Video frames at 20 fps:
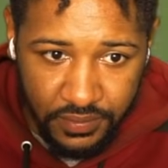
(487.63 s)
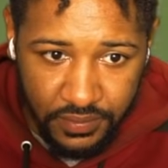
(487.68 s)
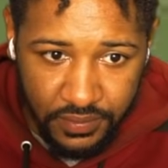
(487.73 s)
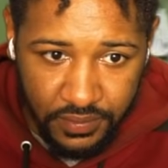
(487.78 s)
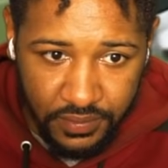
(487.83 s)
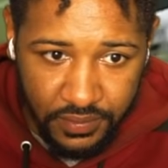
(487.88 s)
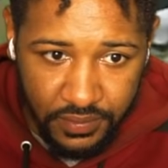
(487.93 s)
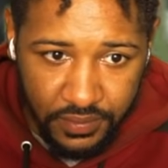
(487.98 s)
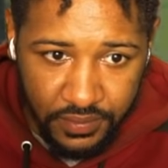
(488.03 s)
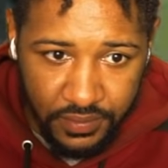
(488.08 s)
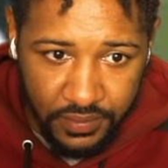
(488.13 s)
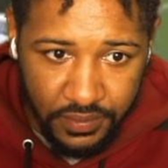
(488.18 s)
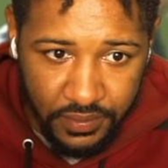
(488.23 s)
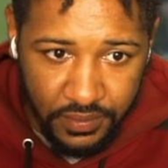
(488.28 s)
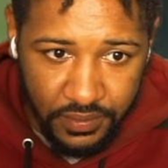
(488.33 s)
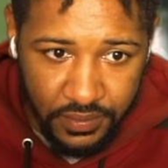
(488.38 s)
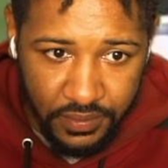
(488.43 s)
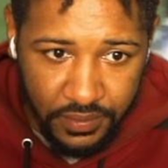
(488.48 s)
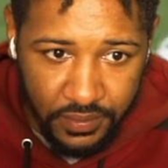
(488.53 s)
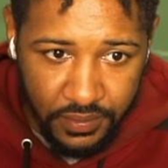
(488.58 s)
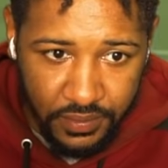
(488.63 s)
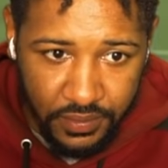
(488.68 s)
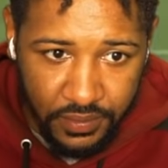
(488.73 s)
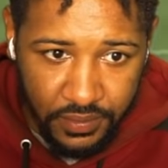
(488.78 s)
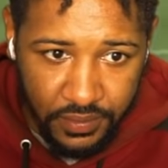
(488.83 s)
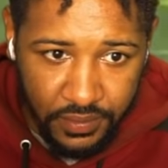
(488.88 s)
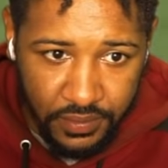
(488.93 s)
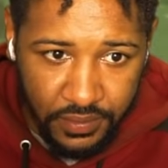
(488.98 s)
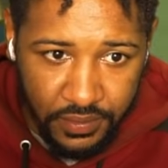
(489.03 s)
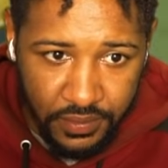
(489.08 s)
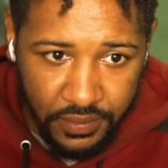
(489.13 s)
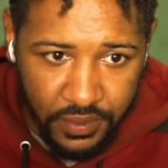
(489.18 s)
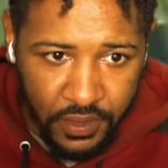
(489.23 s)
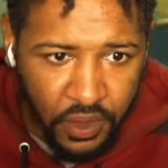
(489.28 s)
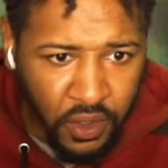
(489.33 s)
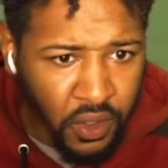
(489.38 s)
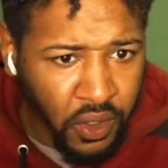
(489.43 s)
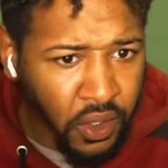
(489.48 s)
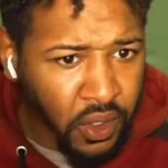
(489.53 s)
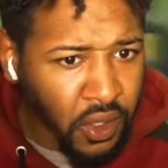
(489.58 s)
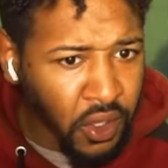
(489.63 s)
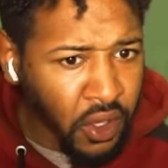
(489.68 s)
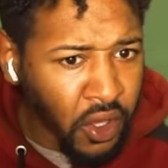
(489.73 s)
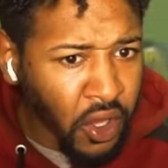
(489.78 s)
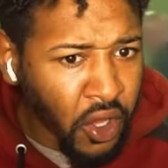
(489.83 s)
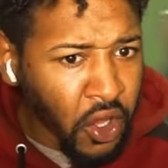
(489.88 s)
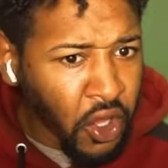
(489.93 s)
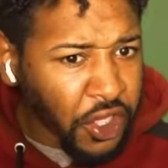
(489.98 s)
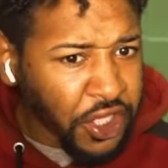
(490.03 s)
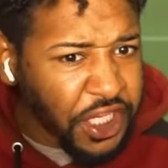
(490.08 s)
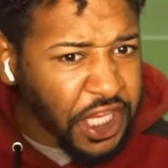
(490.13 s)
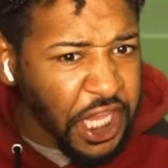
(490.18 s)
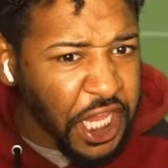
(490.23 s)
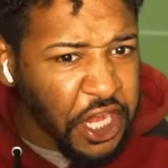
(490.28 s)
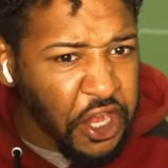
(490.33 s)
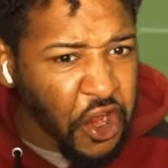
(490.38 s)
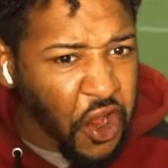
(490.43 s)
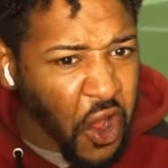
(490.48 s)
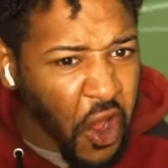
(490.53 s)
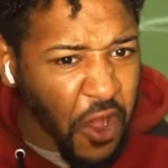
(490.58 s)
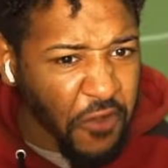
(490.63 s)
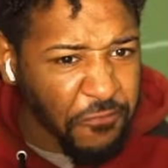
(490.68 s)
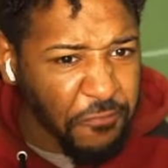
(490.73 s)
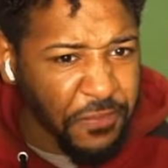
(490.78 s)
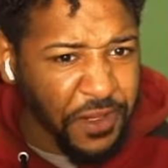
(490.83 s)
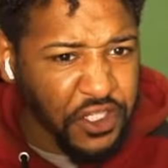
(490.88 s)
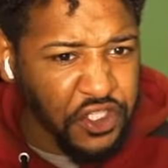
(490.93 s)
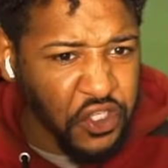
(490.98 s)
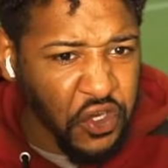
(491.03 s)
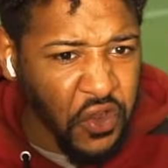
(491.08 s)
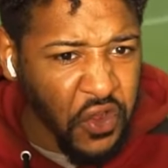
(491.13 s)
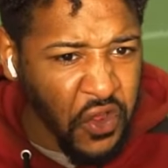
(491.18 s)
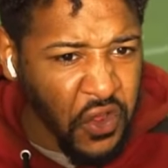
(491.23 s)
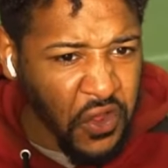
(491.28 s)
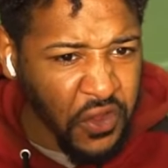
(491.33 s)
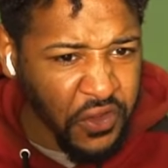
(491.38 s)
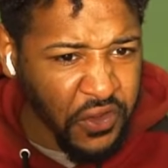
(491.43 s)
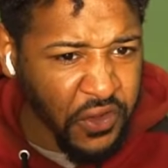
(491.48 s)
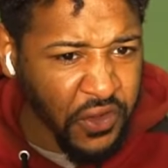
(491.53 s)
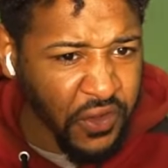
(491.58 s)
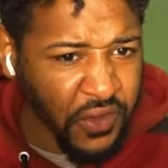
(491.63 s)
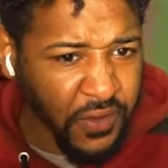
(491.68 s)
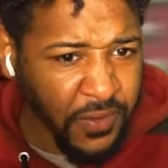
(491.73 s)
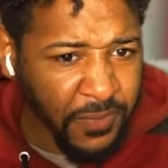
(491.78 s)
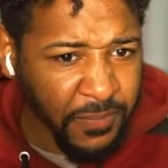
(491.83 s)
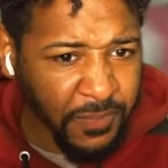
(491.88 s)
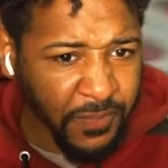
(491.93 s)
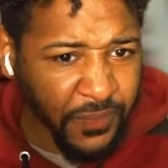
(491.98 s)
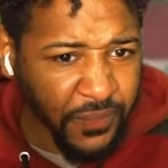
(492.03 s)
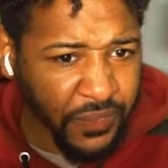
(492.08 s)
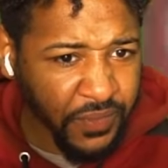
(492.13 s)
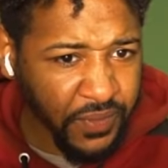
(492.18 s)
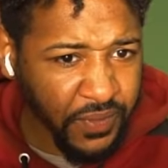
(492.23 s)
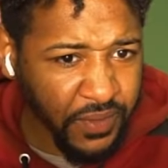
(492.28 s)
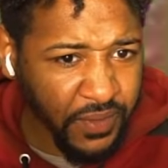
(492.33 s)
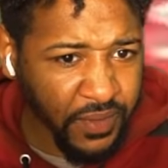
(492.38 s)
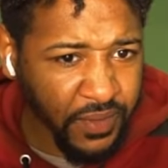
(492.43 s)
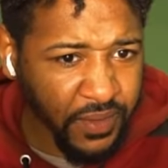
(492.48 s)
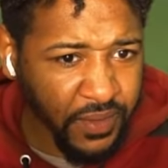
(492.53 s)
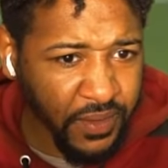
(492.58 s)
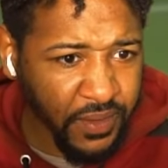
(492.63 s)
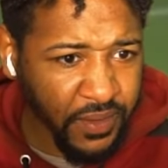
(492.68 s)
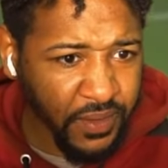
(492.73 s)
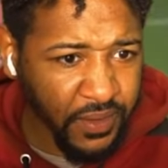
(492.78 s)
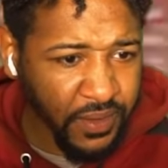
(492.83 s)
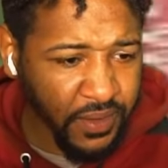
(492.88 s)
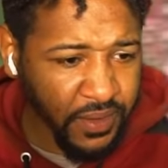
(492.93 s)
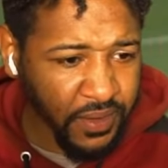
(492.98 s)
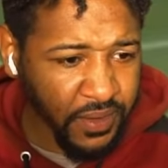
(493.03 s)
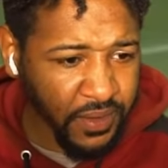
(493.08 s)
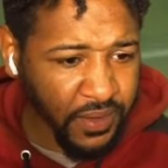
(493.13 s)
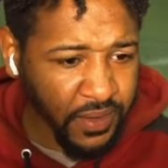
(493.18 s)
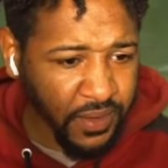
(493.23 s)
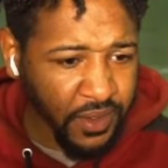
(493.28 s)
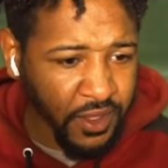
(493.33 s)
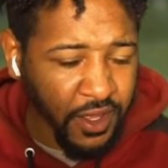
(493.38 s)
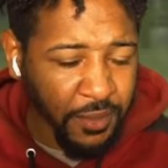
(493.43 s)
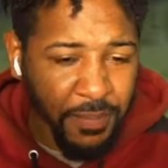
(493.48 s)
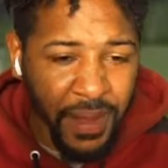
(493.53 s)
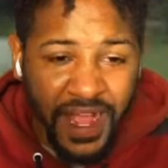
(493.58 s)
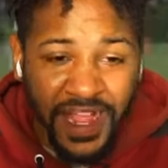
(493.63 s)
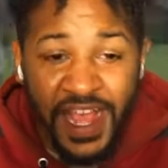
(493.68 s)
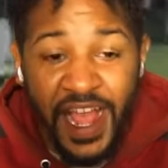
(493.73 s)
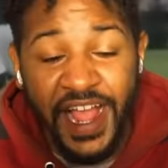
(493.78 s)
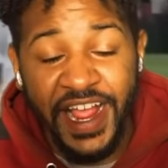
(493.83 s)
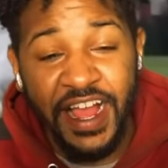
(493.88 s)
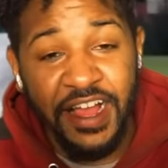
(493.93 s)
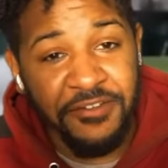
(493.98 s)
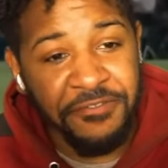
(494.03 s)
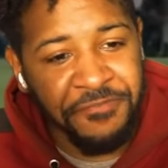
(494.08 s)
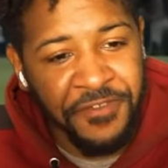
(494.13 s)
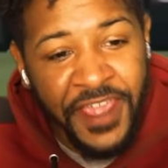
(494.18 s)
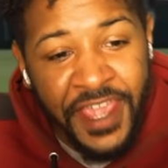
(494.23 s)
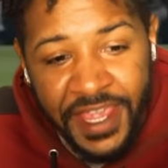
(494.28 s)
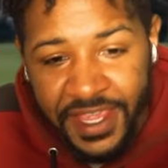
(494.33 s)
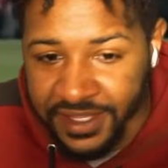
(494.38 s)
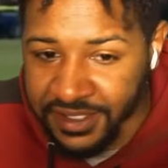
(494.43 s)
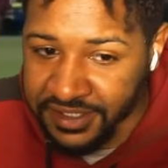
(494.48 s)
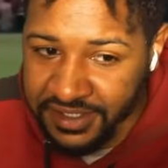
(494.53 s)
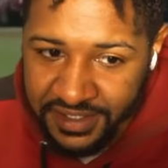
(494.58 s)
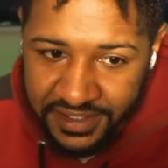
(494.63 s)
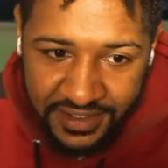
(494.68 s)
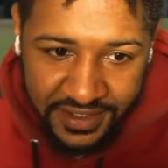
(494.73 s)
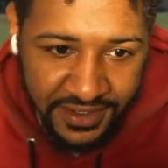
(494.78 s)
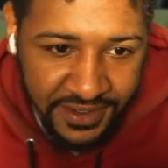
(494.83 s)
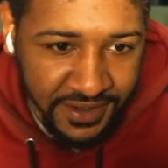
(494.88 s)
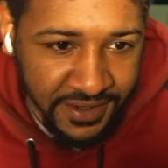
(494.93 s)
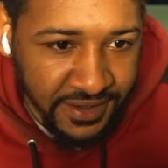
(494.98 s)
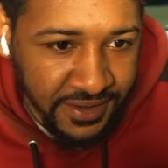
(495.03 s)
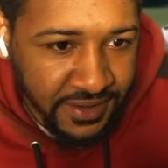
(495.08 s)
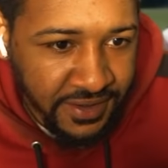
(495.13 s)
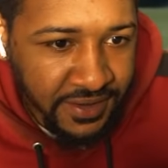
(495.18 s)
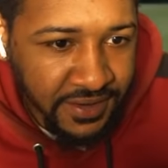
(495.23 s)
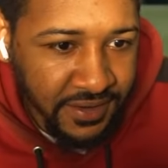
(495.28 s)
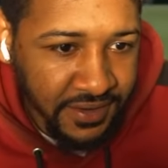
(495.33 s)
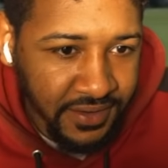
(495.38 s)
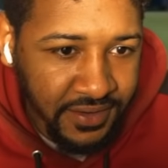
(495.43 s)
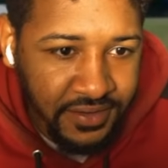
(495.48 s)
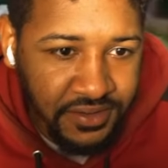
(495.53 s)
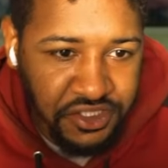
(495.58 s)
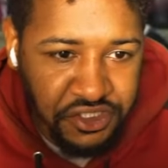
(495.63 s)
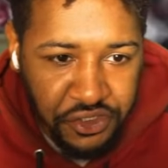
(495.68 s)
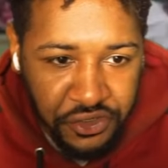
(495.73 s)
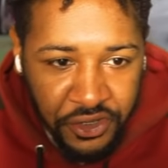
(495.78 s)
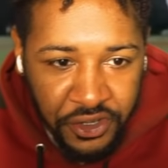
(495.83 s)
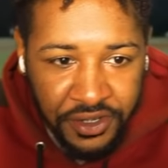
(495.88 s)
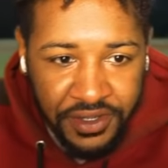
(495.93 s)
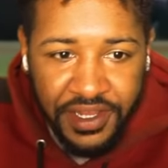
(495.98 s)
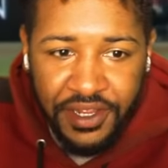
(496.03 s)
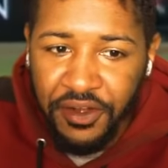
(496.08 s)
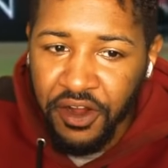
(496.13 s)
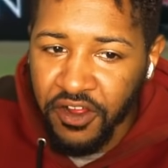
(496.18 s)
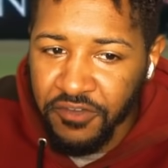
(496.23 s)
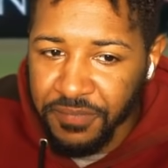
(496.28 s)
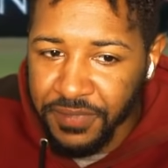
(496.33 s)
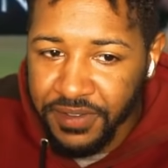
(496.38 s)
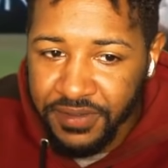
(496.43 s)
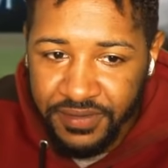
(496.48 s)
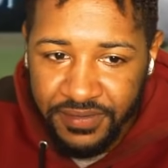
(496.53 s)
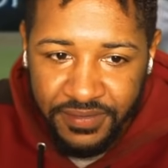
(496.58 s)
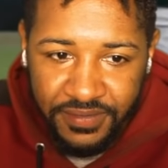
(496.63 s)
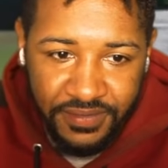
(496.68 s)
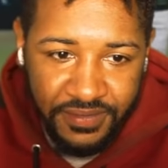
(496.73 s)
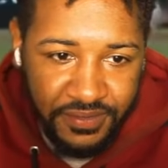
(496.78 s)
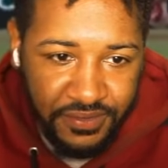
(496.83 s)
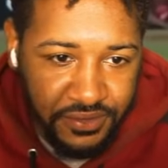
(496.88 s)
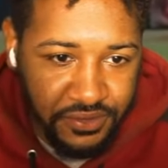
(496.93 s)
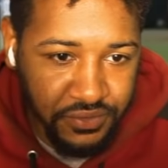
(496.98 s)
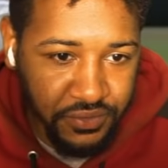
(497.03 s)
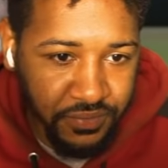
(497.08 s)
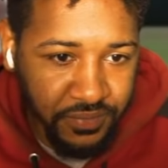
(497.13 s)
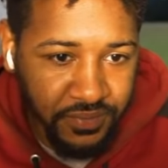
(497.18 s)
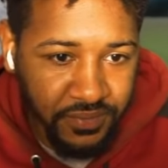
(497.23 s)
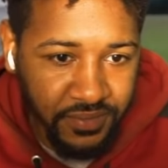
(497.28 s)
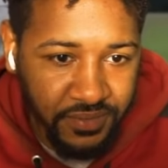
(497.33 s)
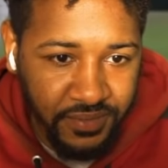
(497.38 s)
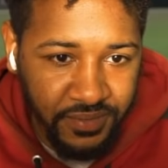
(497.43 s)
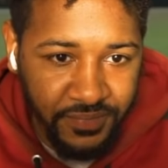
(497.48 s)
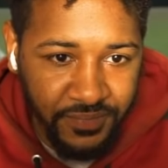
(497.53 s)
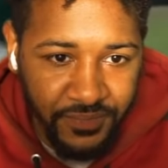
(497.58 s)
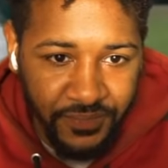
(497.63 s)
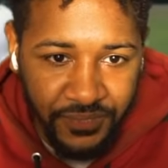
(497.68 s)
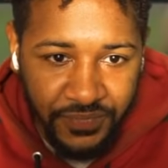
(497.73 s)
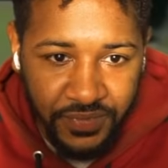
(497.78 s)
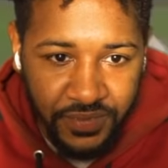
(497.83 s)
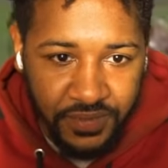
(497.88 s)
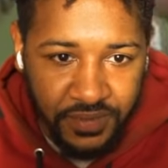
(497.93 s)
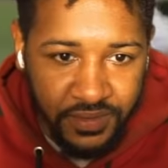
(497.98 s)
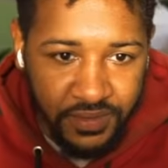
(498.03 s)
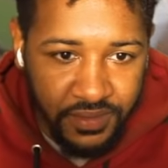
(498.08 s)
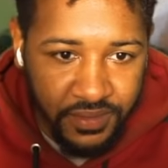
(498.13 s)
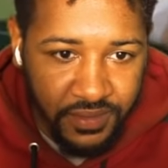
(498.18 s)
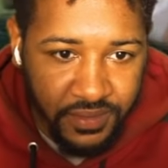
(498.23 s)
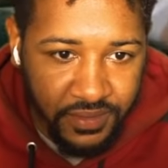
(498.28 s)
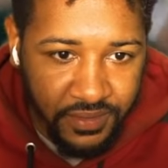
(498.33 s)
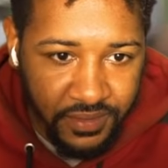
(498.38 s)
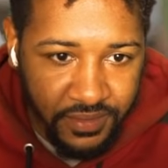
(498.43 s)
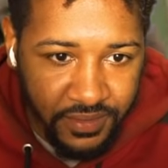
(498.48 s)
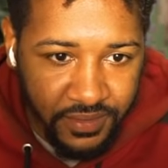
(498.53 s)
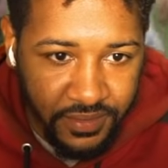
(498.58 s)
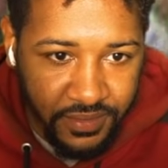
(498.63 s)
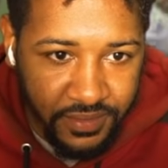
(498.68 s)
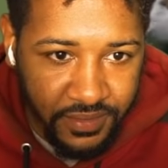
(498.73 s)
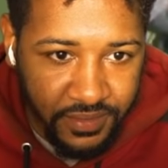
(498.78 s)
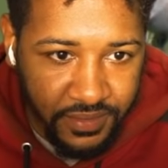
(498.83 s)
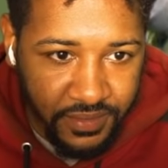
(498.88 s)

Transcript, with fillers: There's Beauden Barrett. Oh, slipping the tackle. Get off me, dog! And there it is. My guy got fins. Too deep on defense, but look Shit, at that. Get off me. Brilliant stuff. Poor defense in South Africa get punished